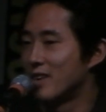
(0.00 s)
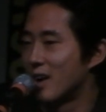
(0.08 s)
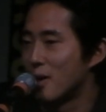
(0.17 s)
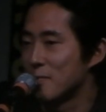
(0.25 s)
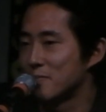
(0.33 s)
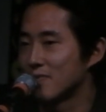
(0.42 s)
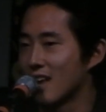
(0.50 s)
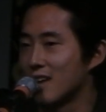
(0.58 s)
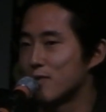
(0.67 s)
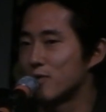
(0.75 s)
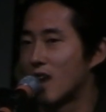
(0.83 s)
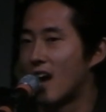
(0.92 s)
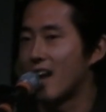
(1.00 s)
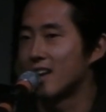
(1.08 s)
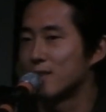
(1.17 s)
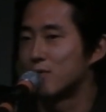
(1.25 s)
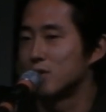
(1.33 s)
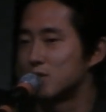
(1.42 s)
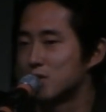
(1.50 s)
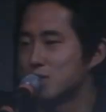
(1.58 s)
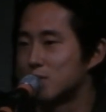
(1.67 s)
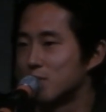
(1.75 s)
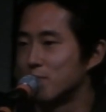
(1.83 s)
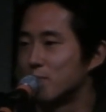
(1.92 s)
Um, and if not, if there's just
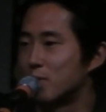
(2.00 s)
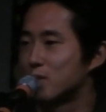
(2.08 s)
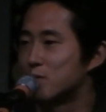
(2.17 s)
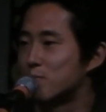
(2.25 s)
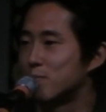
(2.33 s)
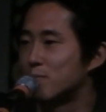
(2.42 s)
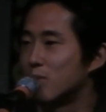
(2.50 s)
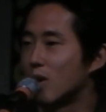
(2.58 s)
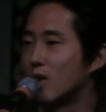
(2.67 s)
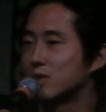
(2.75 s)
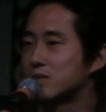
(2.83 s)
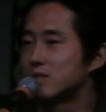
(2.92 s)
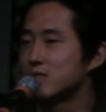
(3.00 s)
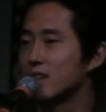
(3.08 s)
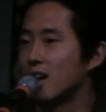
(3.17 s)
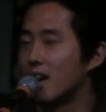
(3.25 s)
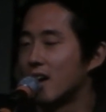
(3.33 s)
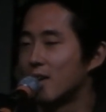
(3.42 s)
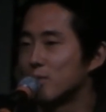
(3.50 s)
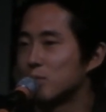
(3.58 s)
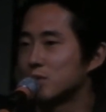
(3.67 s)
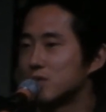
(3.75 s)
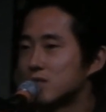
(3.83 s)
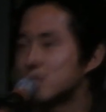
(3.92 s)
a bunch of bros, uh,
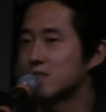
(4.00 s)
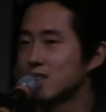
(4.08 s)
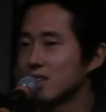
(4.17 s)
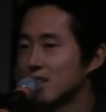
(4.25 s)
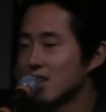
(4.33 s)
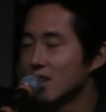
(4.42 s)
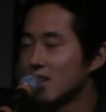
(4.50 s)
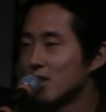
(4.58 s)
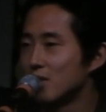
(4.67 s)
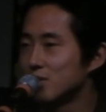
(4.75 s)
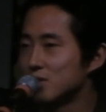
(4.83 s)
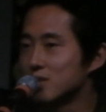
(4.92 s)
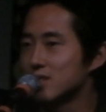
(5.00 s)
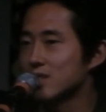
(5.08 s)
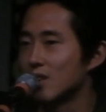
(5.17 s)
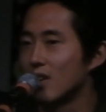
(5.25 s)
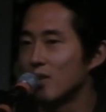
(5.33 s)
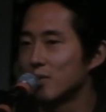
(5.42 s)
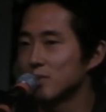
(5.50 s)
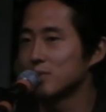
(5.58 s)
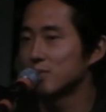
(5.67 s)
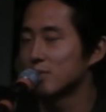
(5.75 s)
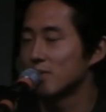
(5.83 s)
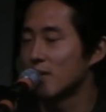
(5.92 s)
we'll just... Just, you know,
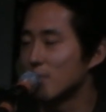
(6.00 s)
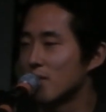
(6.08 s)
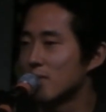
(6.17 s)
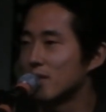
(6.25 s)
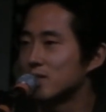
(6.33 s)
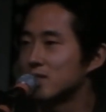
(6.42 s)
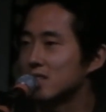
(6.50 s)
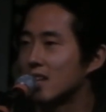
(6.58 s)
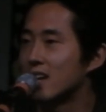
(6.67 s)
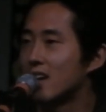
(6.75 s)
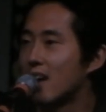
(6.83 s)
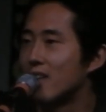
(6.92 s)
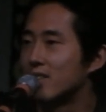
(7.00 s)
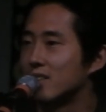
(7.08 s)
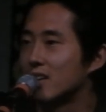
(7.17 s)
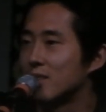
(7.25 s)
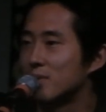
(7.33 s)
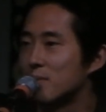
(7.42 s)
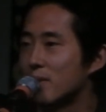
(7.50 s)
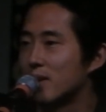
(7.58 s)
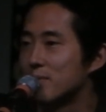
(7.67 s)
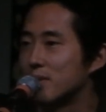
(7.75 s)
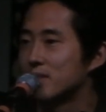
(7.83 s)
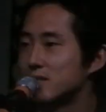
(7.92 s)
well, maybe I'll just lay down and let one
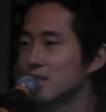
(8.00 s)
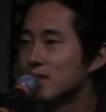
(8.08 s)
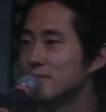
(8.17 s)
bite me, so...